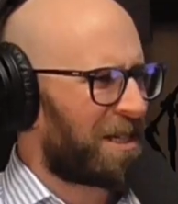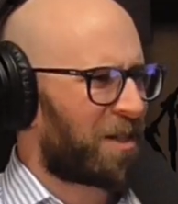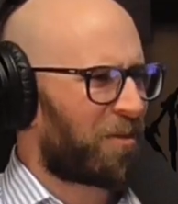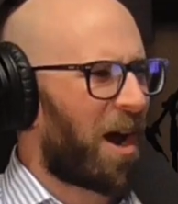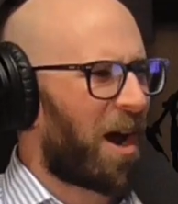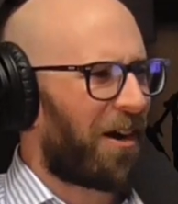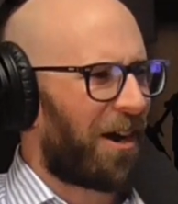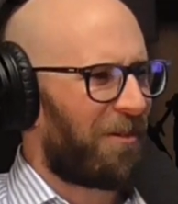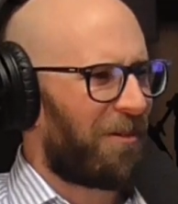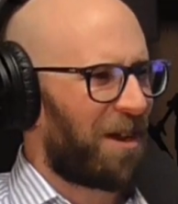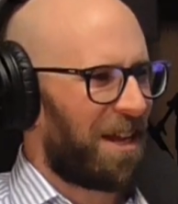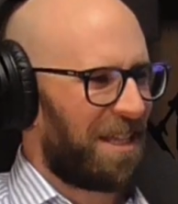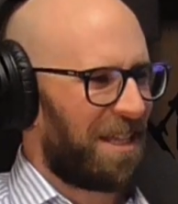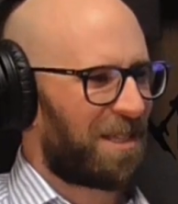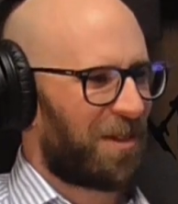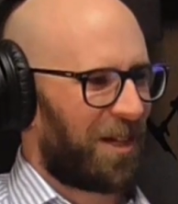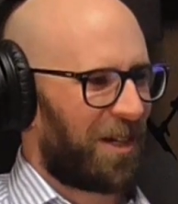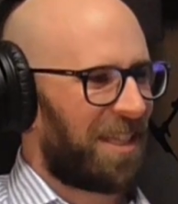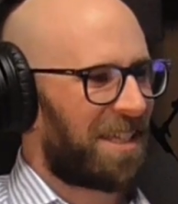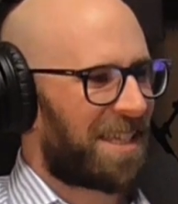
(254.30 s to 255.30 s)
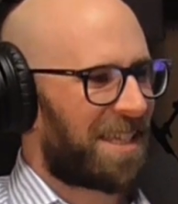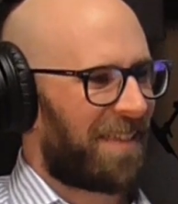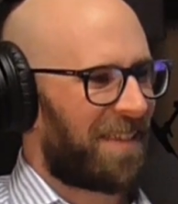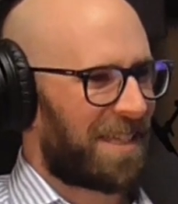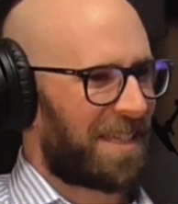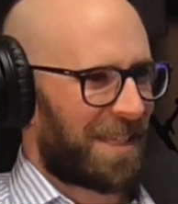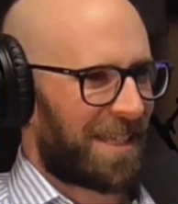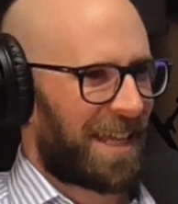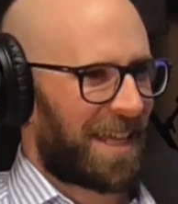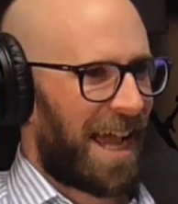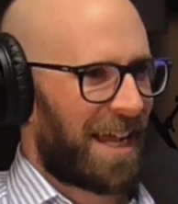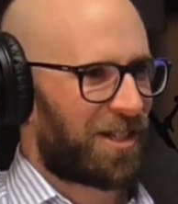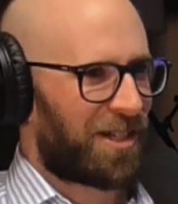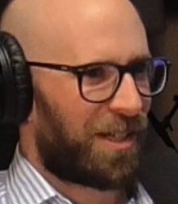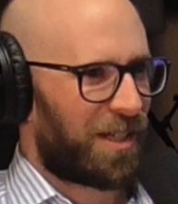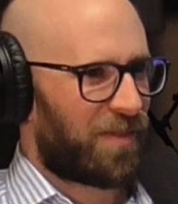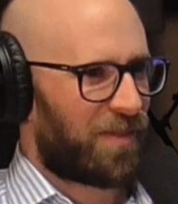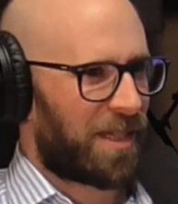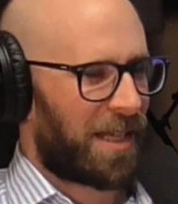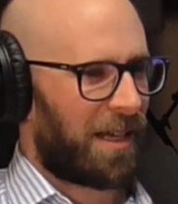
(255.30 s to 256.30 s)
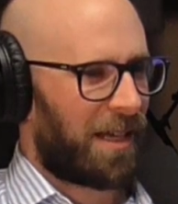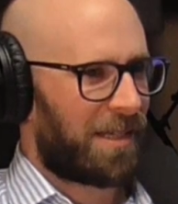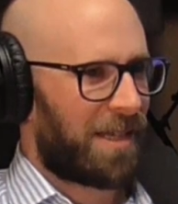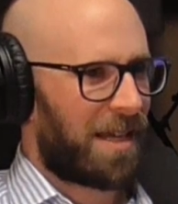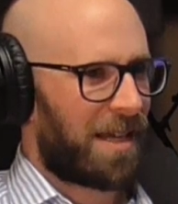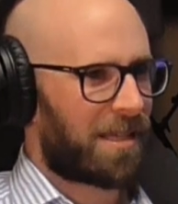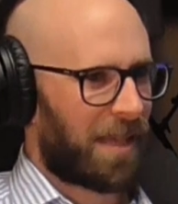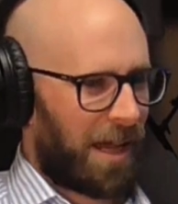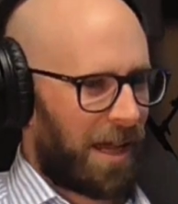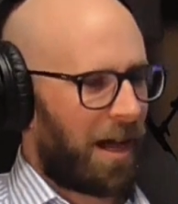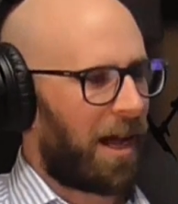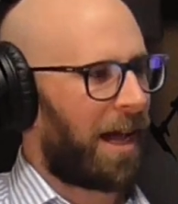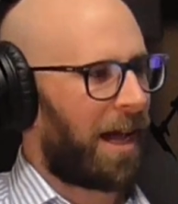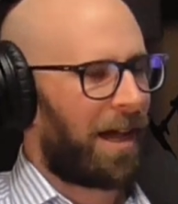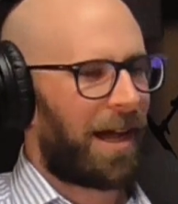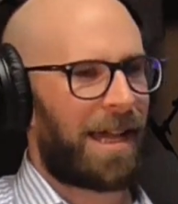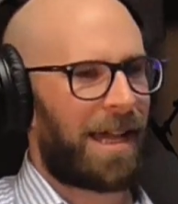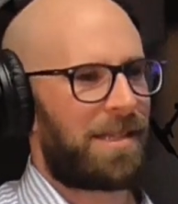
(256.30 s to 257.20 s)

Although I swear I went into one that said this is a cashless facility because I